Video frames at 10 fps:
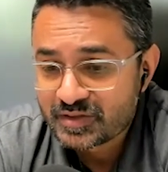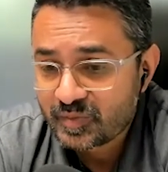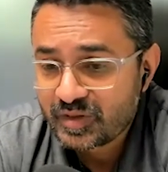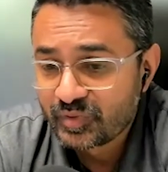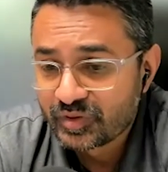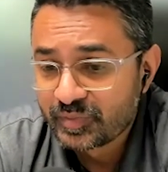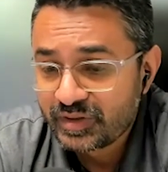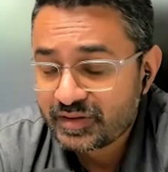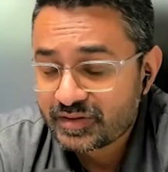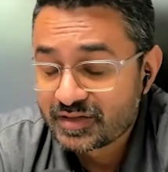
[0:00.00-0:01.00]
to be able to
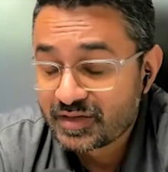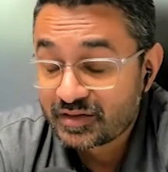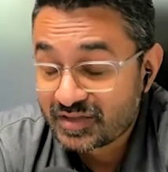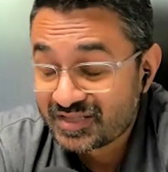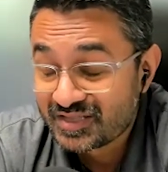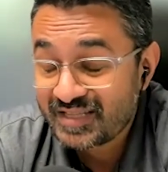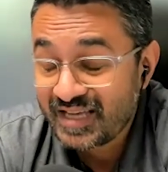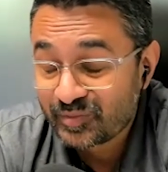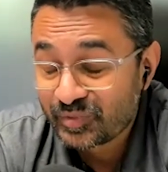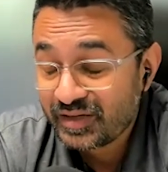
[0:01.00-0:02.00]

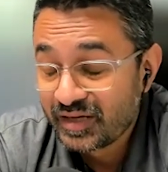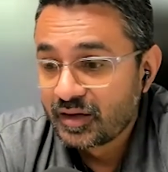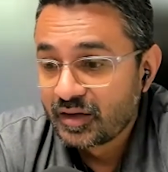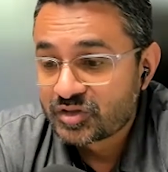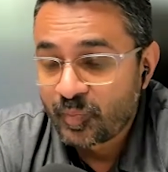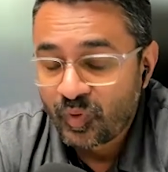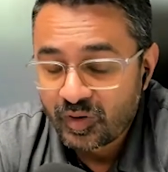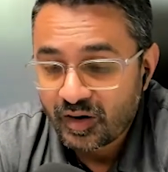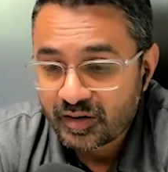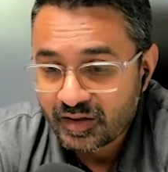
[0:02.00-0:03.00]
sustainably
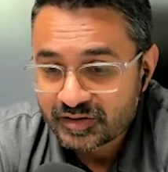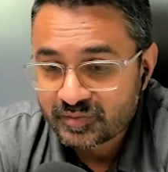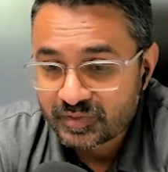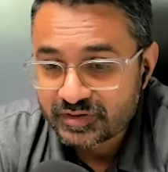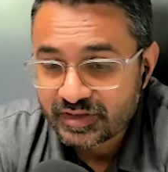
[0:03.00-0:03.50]
support our customers?